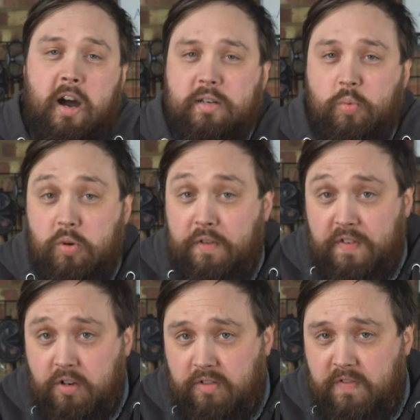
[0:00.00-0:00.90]
Underwater
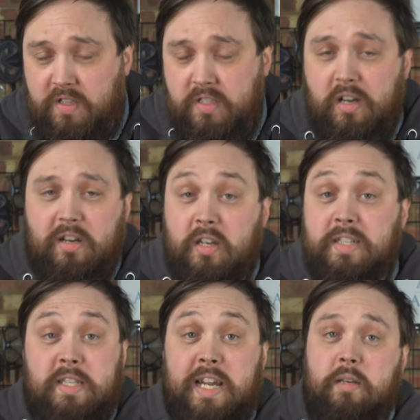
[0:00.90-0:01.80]
photographers are
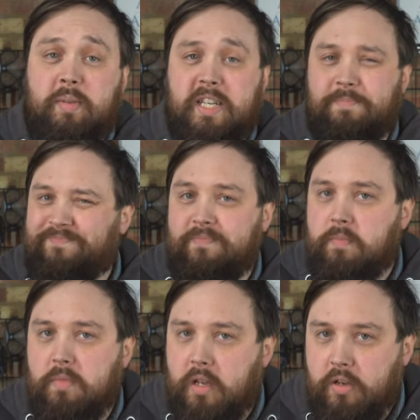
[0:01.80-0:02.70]
understandably
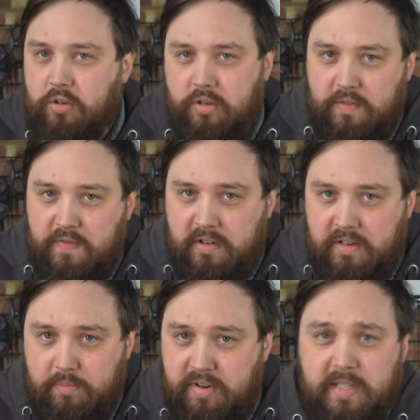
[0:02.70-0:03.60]
not very
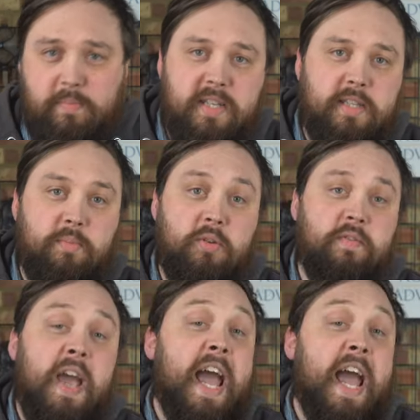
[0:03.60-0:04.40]
impressed by this move,